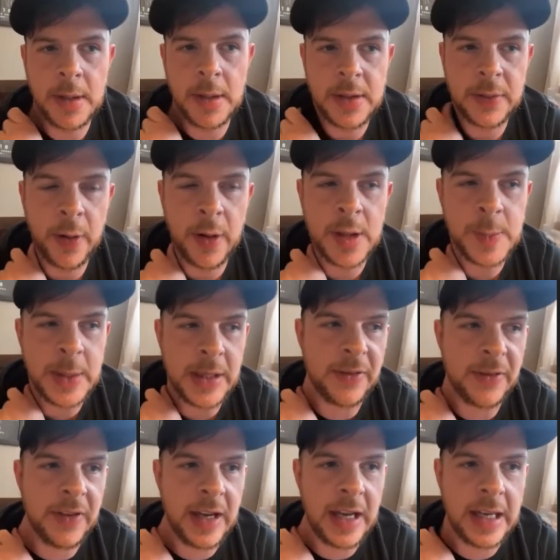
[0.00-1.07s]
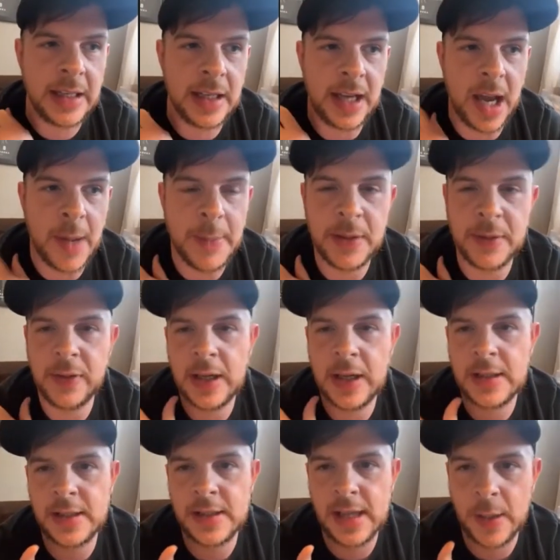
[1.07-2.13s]
as far as being a fan, like I've been a
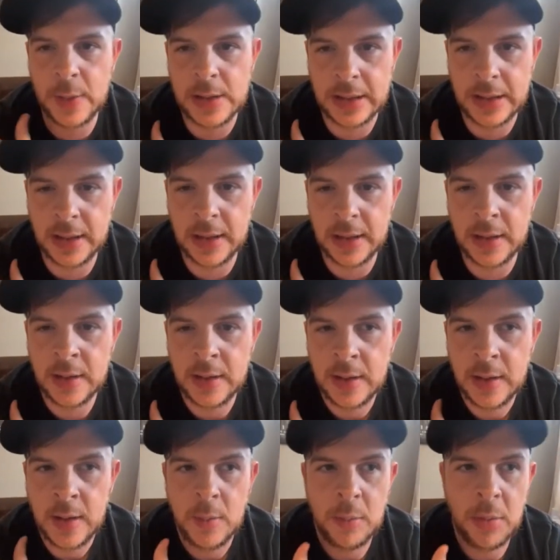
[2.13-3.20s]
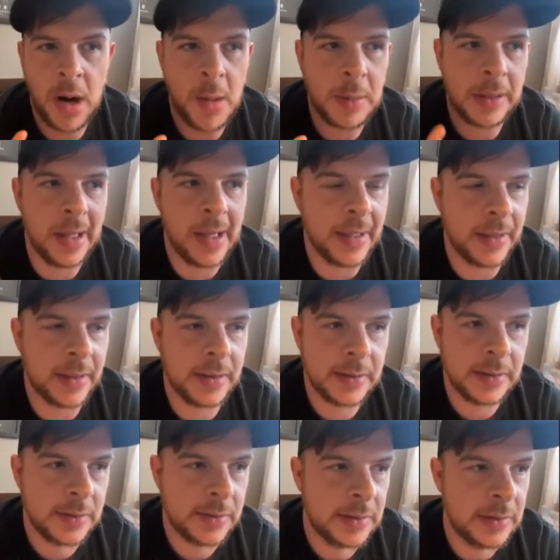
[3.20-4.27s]
fan since I was a kid. Probably like,
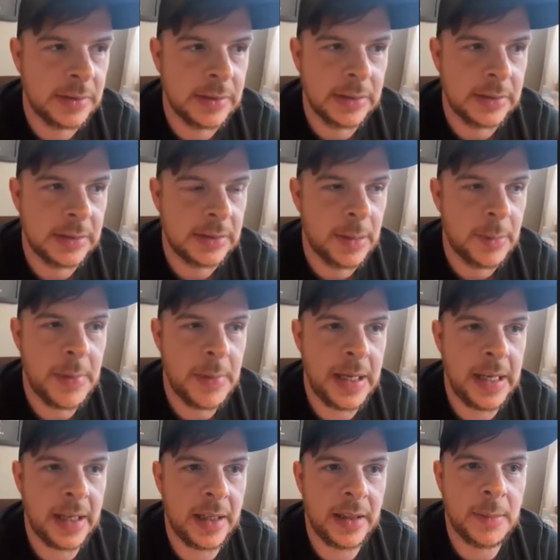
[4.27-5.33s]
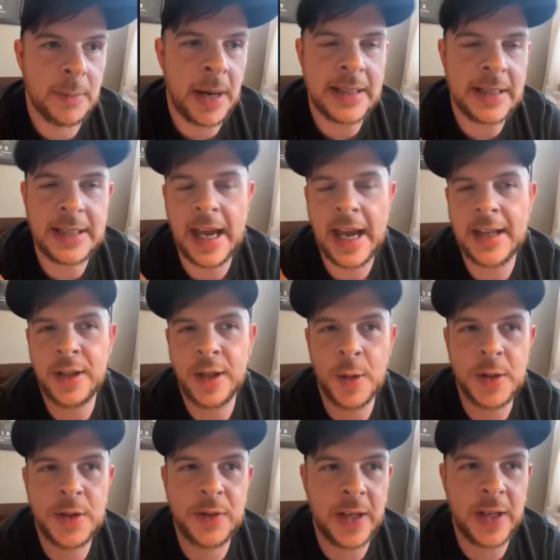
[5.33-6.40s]
man, my dad. You know,
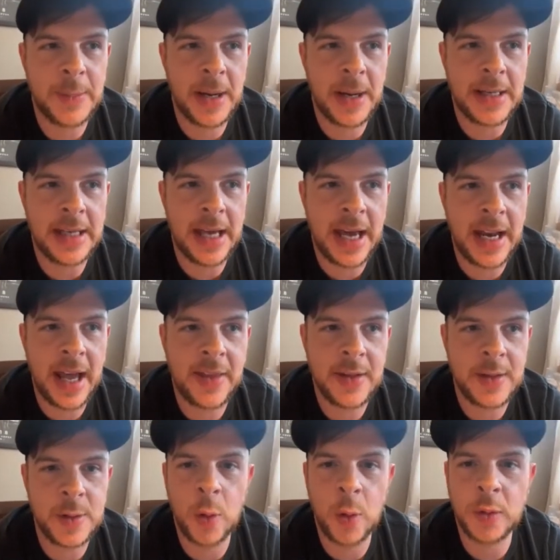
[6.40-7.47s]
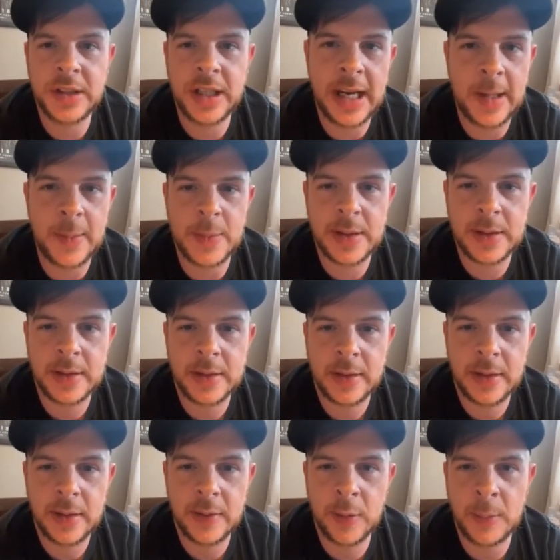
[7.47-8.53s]
it's funny. My dad had these old tapes
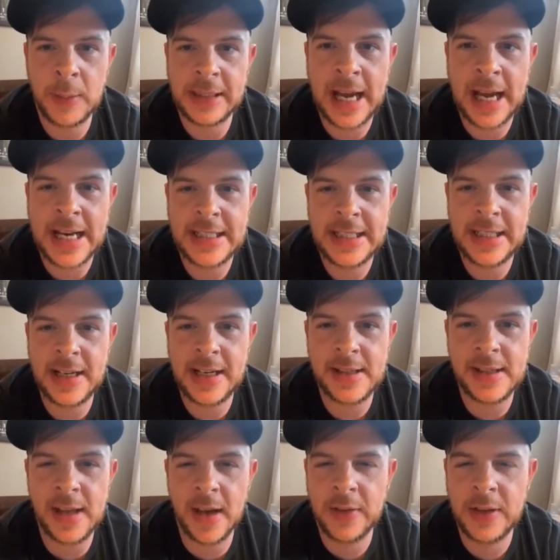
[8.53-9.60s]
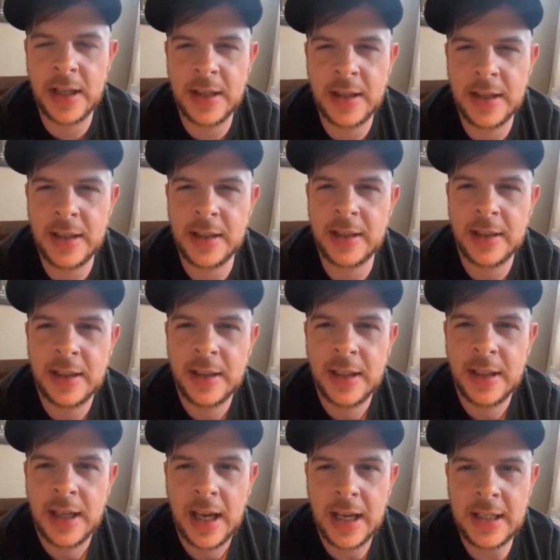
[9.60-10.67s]
from like 1987, I think. Mm-hmm
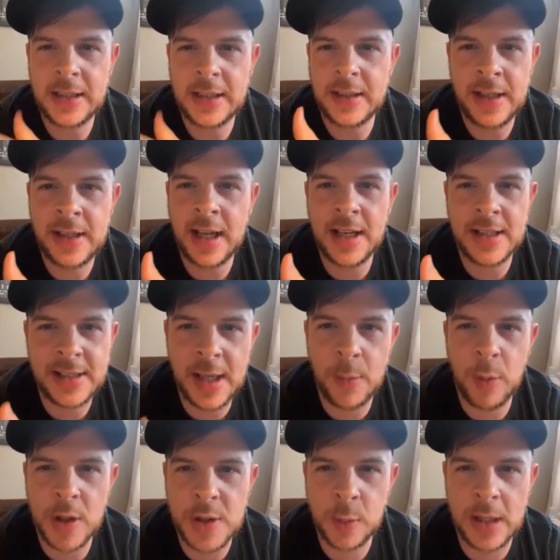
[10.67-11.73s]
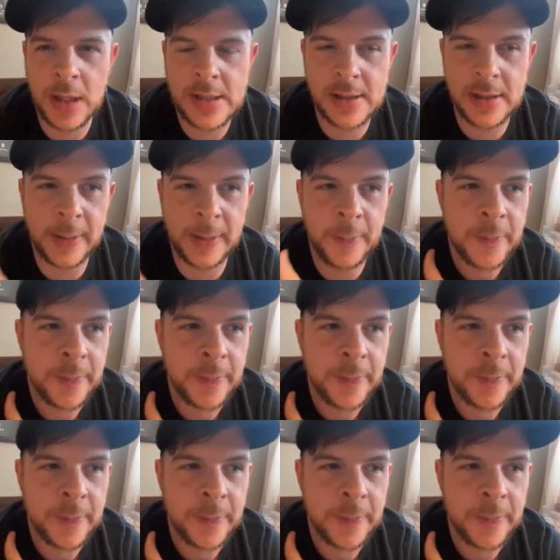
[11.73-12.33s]
and he, he kind of stopped watching wrestling.